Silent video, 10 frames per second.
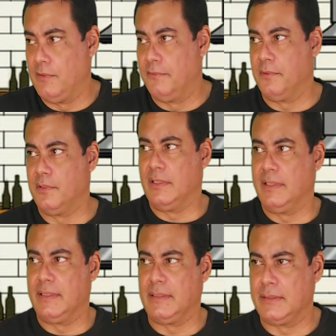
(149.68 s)
oven for
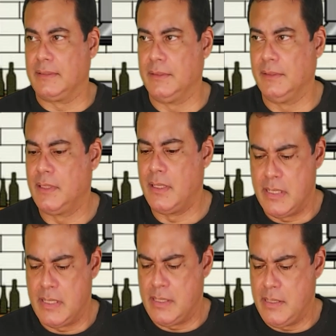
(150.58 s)
the
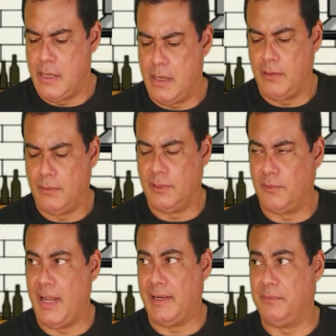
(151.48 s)
the
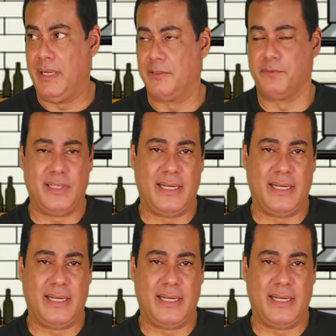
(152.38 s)
right amount of